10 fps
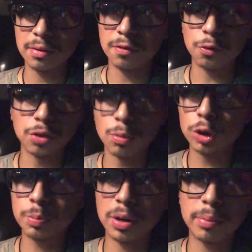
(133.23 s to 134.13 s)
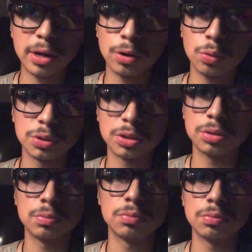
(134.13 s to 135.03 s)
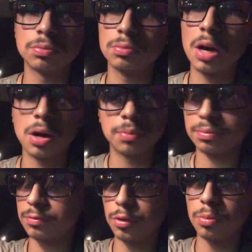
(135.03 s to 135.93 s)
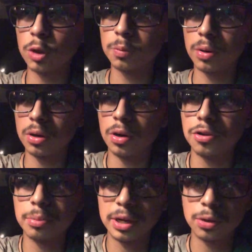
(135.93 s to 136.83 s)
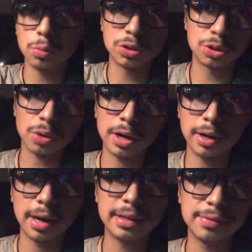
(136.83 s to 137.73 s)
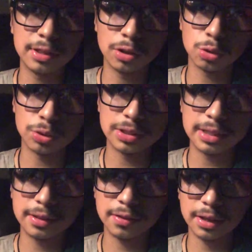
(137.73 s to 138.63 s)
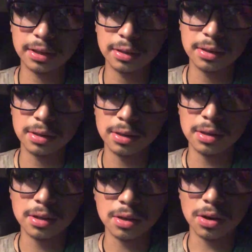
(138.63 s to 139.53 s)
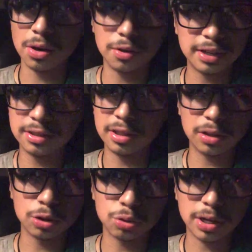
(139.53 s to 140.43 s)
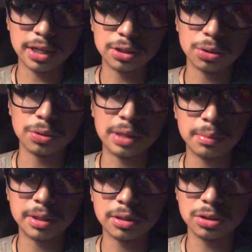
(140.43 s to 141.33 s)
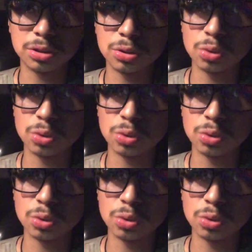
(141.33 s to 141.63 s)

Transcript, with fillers: for the most part, my hood was, uh, for the most part, under my hood was dry. I even looked towards the intake. Uh, the intake looked dry, so that means